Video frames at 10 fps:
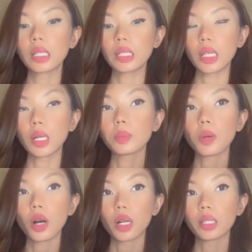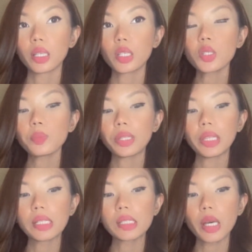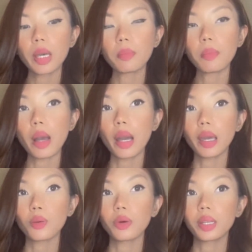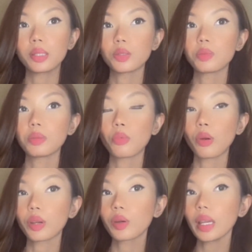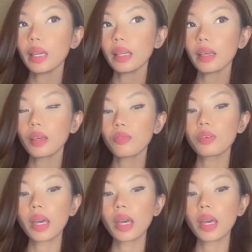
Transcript: nail polish, but this time I wanted to be more creative,